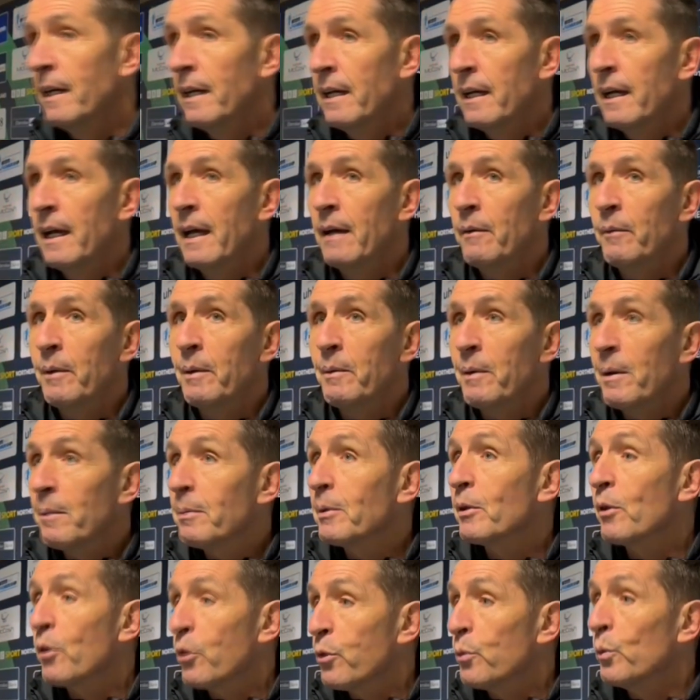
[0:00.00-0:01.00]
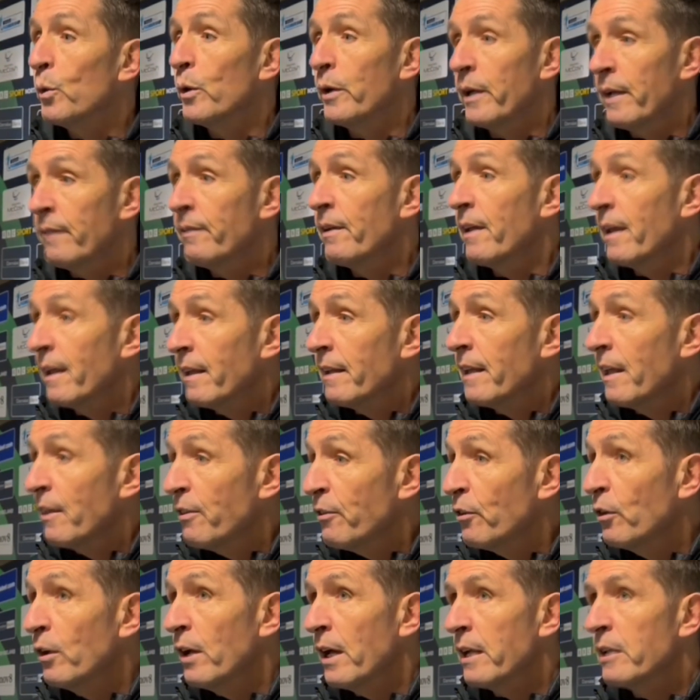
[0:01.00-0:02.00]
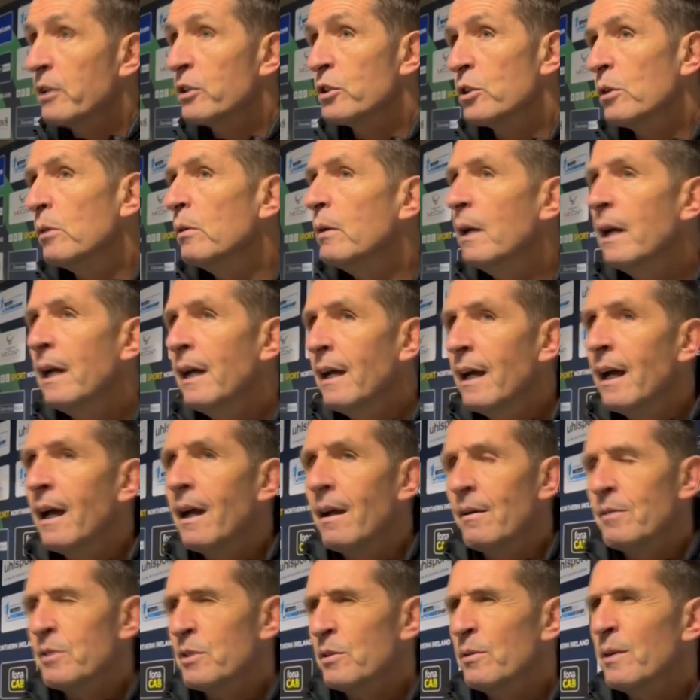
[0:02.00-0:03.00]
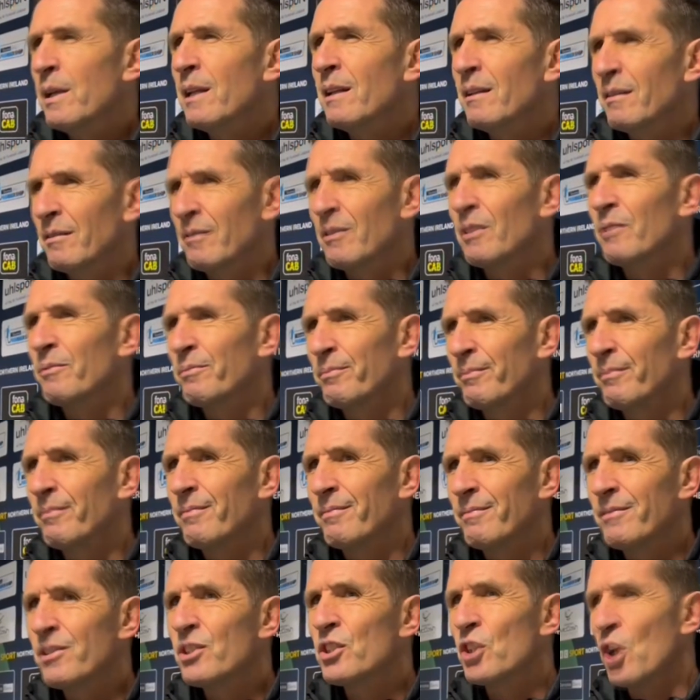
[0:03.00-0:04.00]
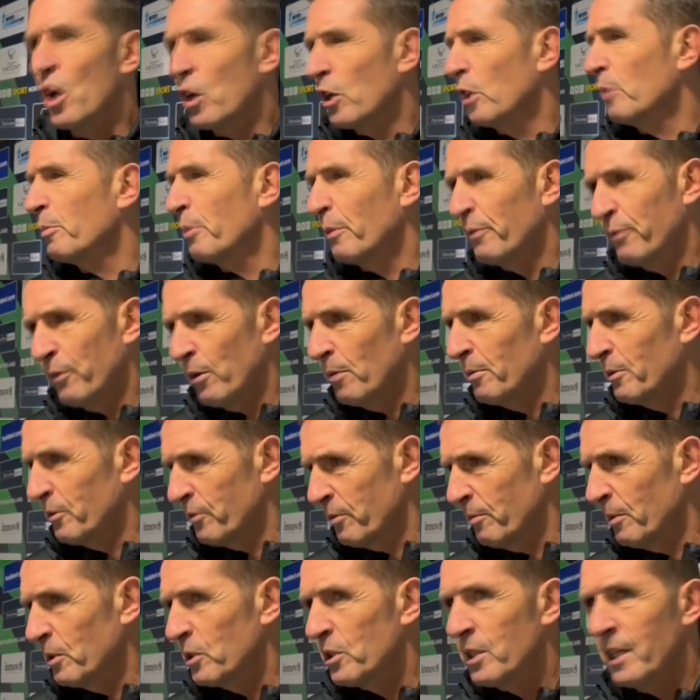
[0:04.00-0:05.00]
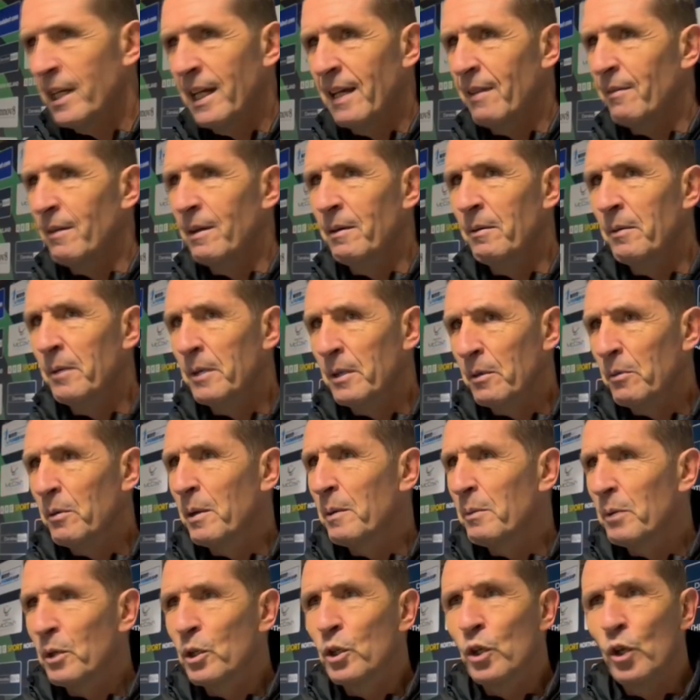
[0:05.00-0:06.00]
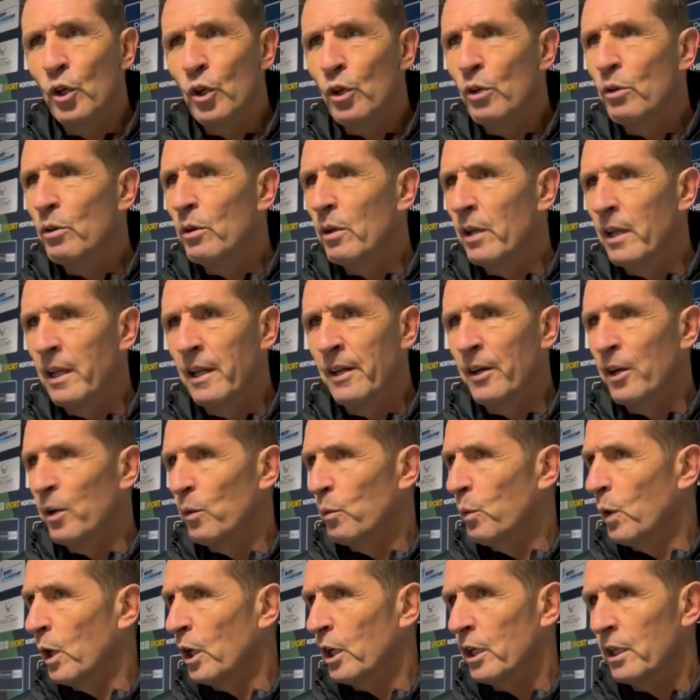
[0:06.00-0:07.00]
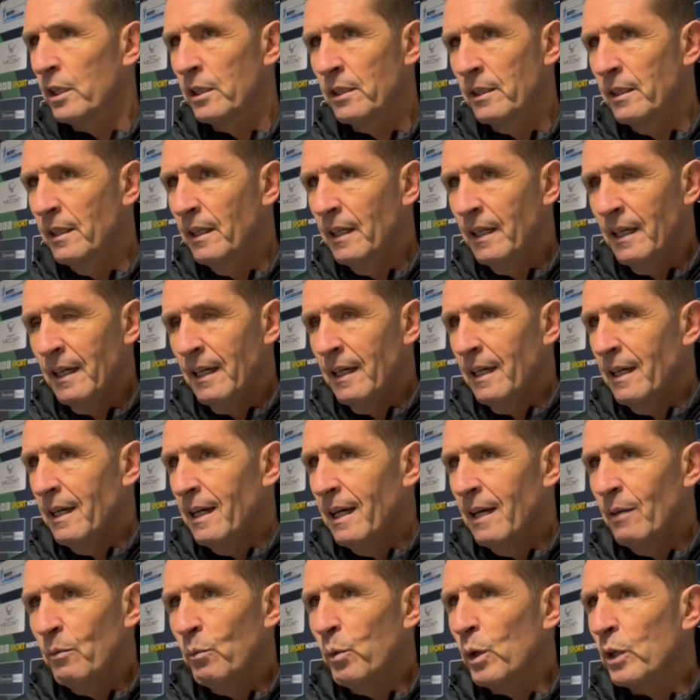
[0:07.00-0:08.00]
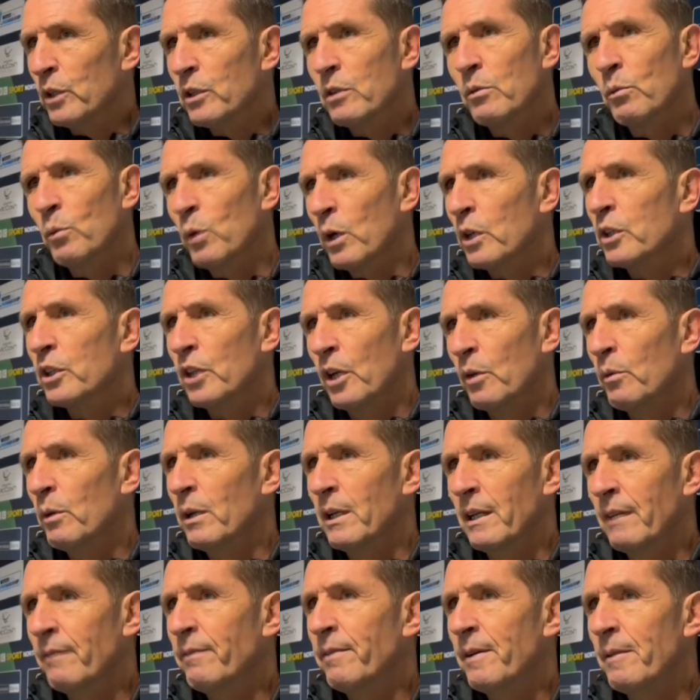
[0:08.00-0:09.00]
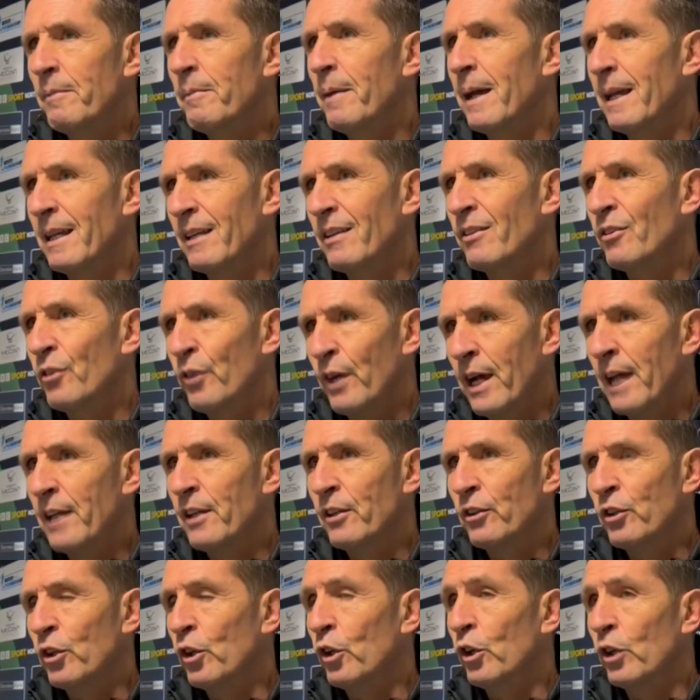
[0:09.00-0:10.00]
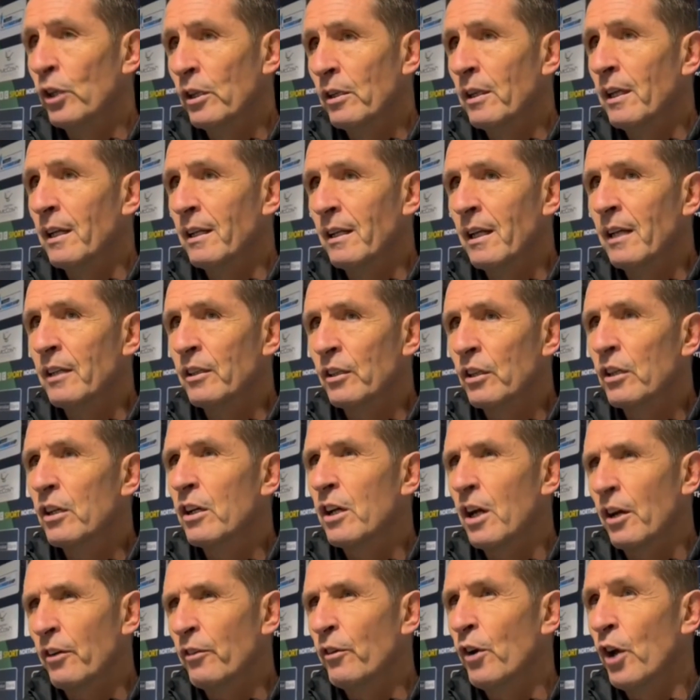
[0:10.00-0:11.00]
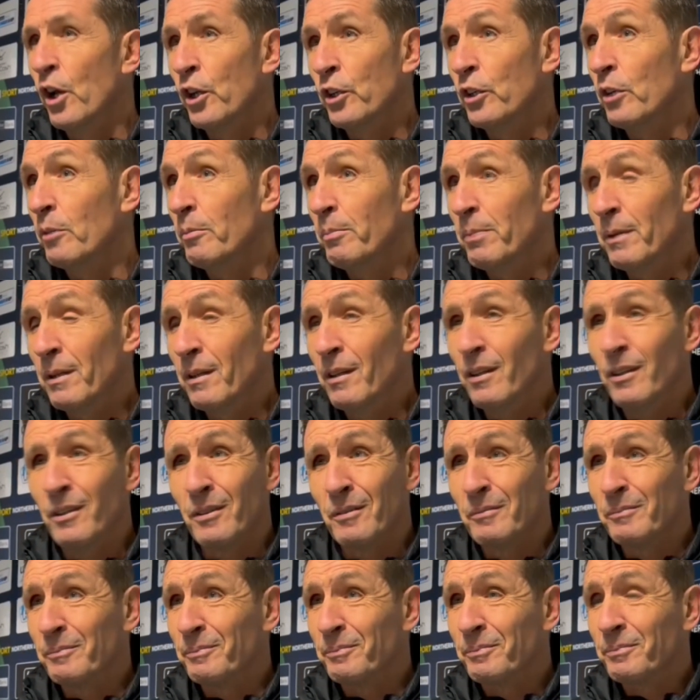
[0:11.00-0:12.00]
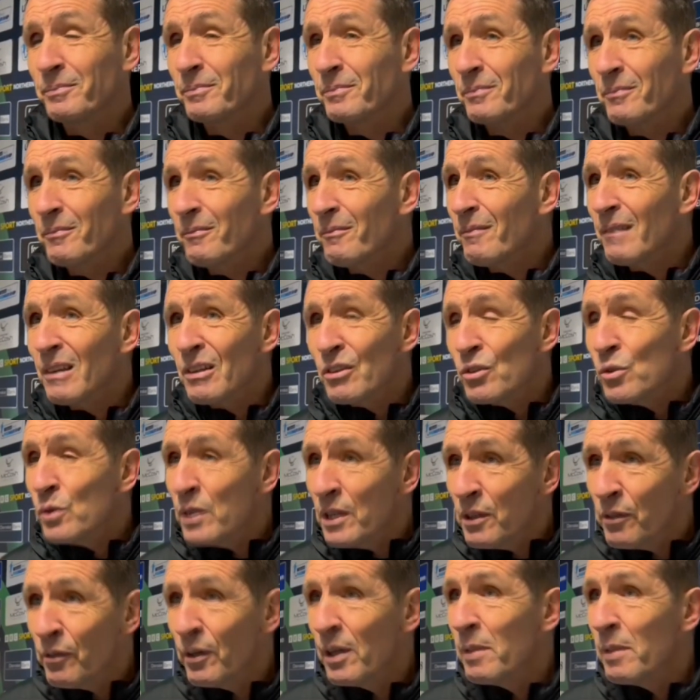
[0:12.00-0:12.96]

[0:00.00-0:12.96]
And we were able to thwart everything that they threw at us. So it was a real solid performance from us tonight. We were good in our work and worked out what Linfield might try to do and got around it. But look, it's only 3